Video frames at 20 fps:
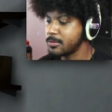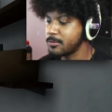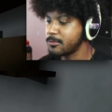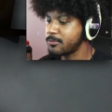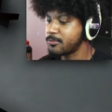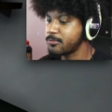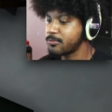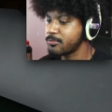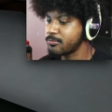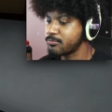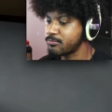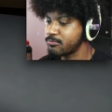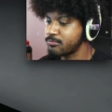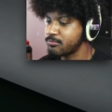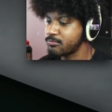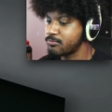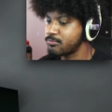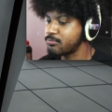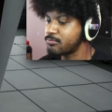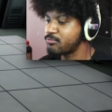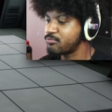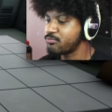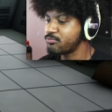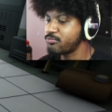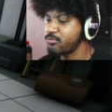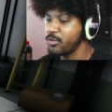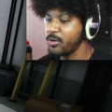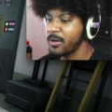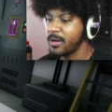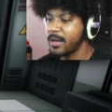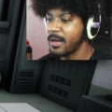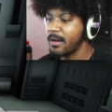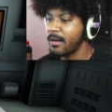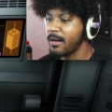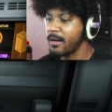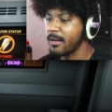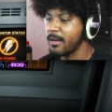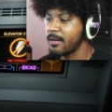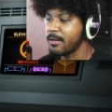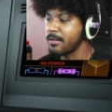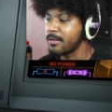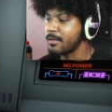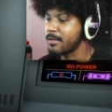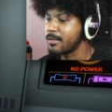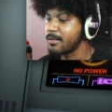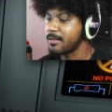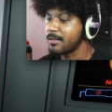the freak out of here.